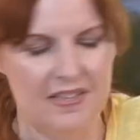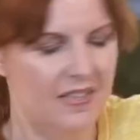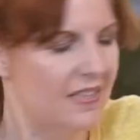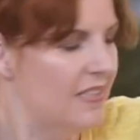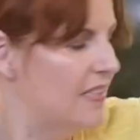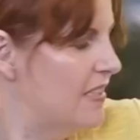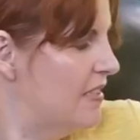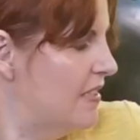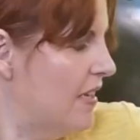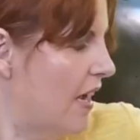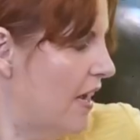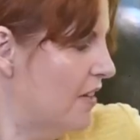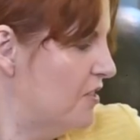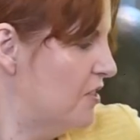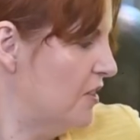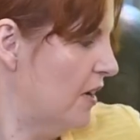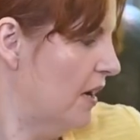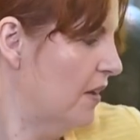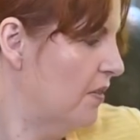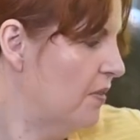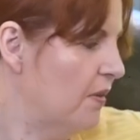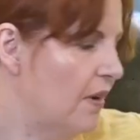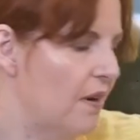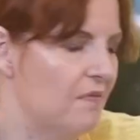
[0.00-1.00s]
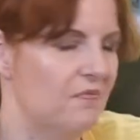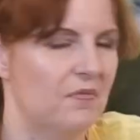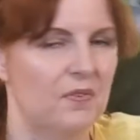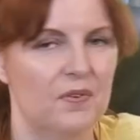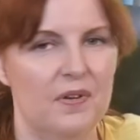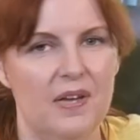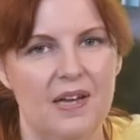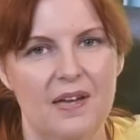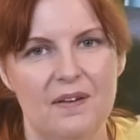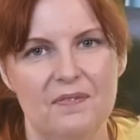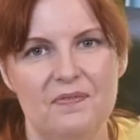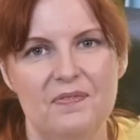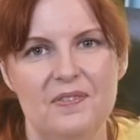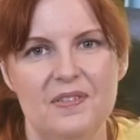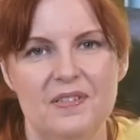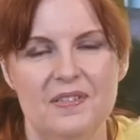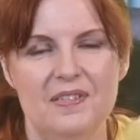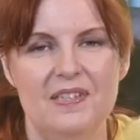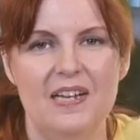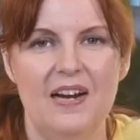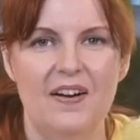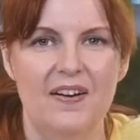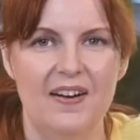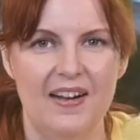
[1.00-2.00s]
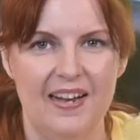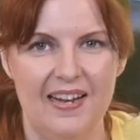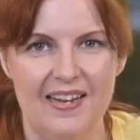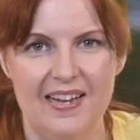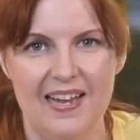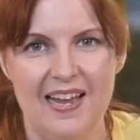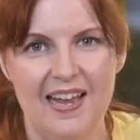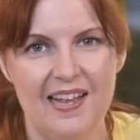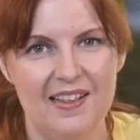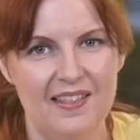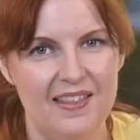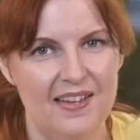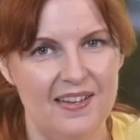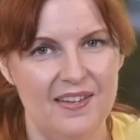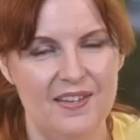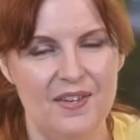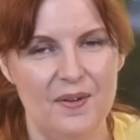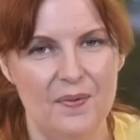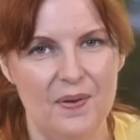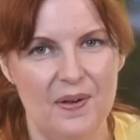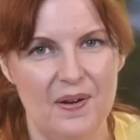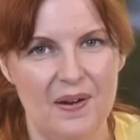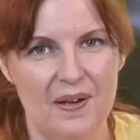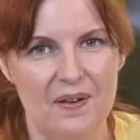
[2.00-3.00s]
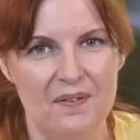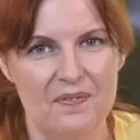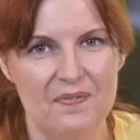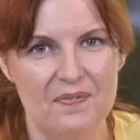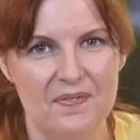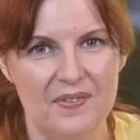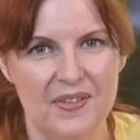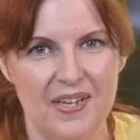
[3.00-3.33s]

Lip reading: Such a thoughtful gift. Sarah, I can't thank you enough.